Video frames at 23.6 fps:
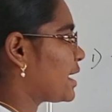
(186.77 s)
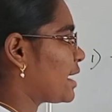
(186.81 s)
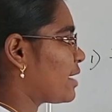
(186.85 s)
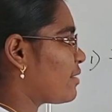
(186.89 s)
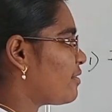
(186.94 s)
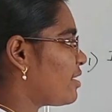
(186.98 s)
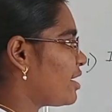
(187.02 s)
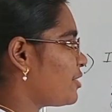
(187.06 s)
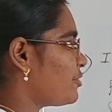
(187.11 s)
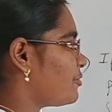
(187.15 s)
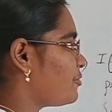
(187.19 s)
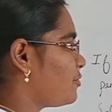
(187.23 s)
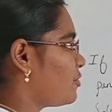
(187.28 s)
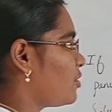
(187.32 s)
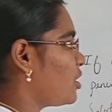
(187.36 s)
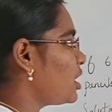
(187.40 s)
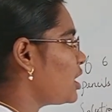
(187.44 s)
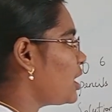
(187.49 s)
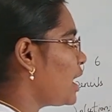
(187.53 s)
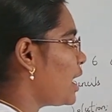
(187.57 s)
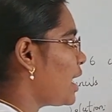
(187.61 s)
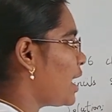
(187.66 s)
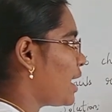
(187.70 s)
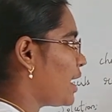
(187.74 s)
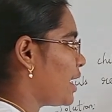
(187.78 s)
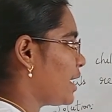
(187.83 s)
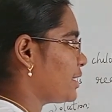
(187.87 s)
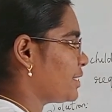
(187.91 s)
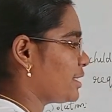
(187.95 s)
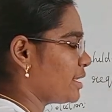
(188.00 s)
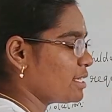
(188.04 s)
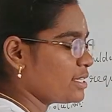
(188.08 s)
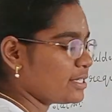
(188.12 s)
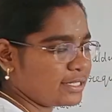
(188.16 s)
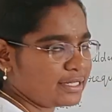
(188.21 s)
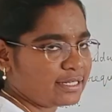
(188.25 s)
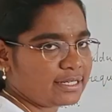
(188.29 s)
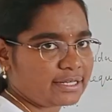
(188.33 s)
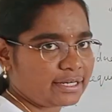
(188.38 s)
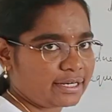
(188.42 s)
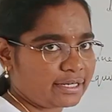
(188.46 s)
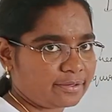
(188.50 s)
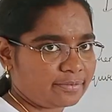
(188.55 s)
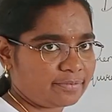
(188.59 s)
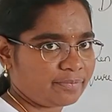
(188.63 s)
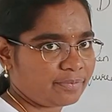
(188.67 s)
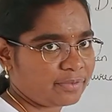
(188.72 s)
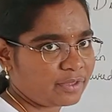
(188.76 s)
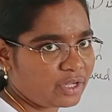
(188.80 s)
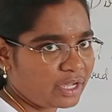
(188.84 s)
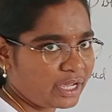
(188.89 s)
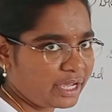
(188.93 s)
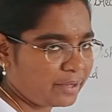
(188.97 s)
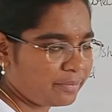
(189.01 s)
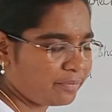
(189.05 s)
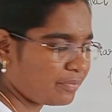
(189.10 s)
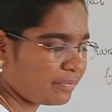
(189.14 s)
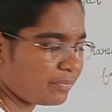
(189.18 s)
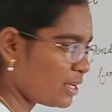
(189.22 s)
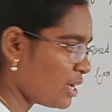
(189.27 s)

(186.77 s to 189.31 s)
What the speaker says: required for 18 children? Okay,